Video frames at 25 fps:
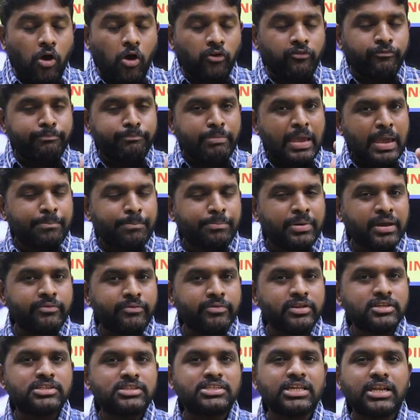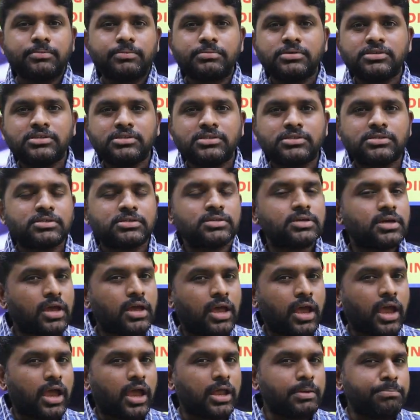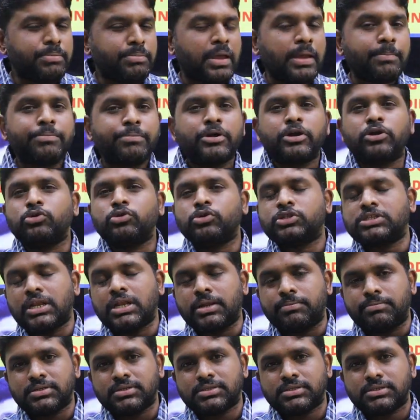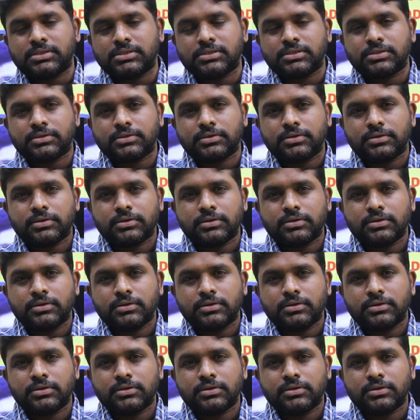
of paper 1 syllabus and paper 2 syllabus.